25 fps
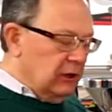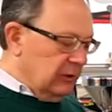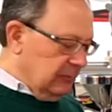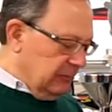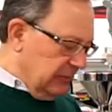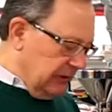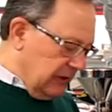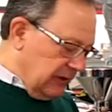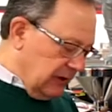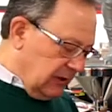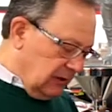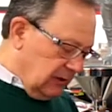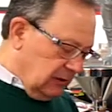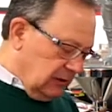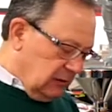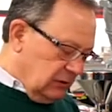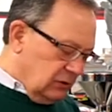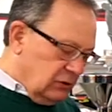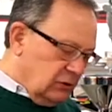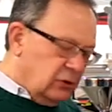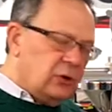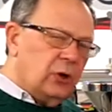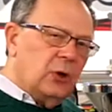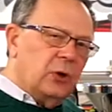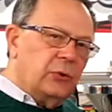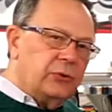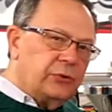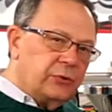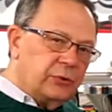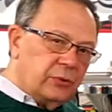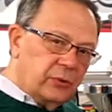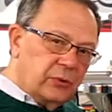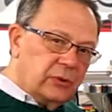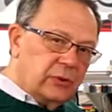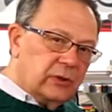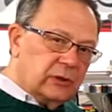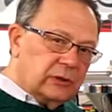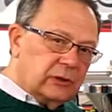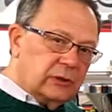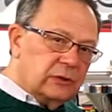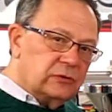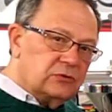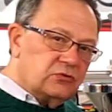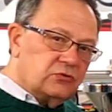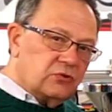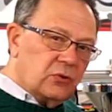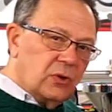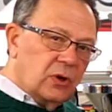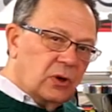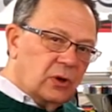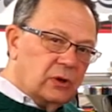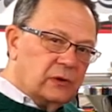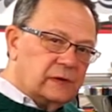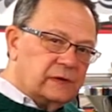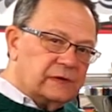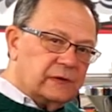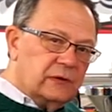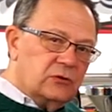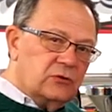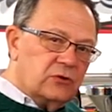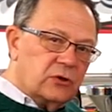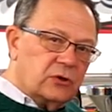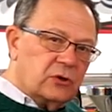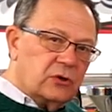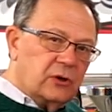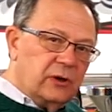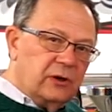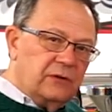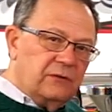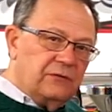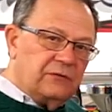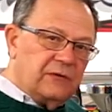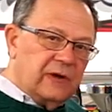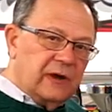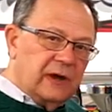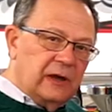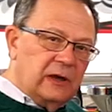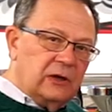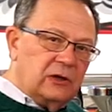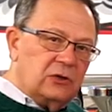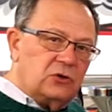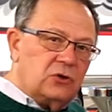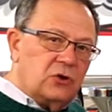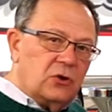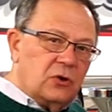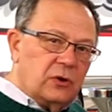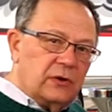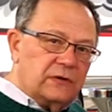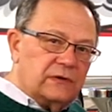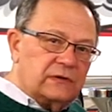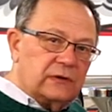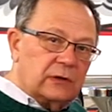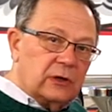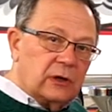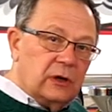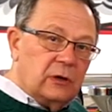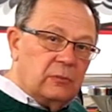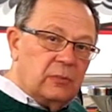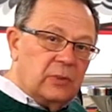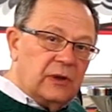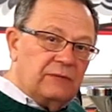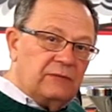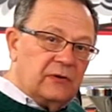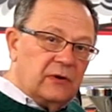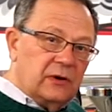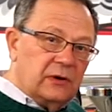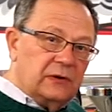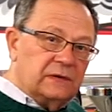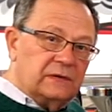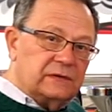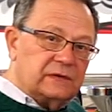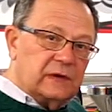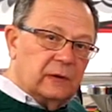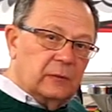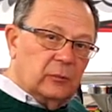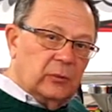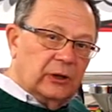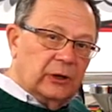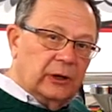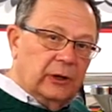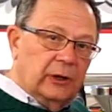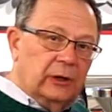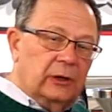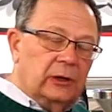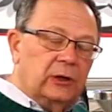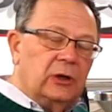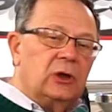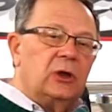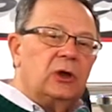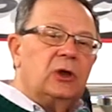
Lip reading: but I'll go through the controls and you're going to find yours are going to be very similar.